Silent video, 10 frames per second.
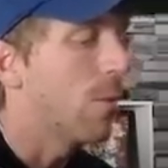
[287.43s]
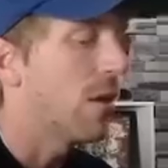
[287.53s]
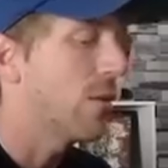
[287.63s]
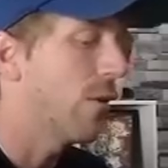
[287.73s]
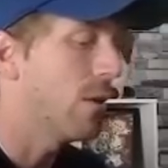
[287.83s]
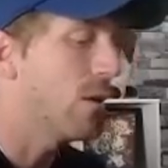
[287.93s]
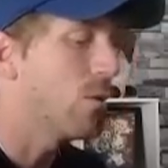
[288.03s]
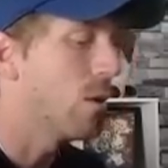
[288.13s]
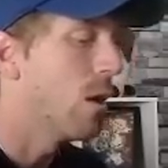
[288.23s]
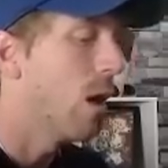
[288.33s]
That's fairly
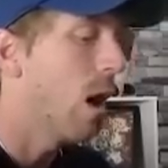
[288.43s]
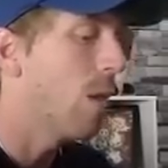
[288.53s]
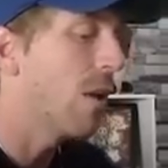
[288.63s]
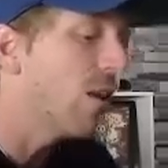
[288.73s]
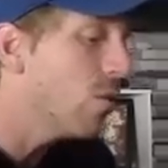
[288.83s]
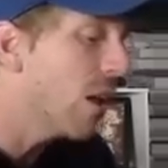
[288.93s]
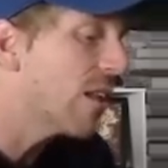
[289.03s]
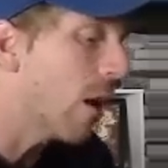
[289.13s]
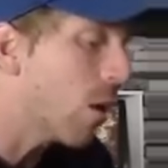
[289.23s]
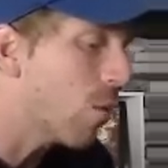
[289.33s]
cool. Uh, but I do like
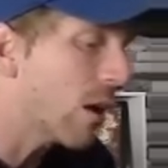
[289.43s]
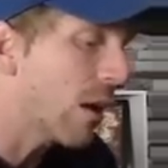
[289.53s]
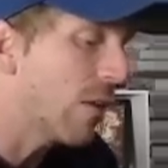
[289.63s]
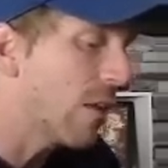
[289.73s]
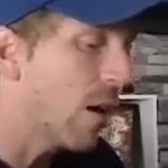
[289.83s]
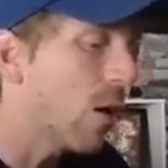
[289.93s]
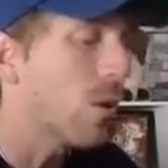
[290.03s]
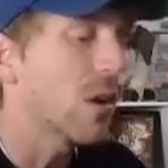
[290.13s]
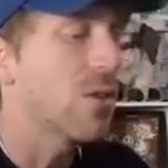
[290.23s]
the artwork. I think the artwork is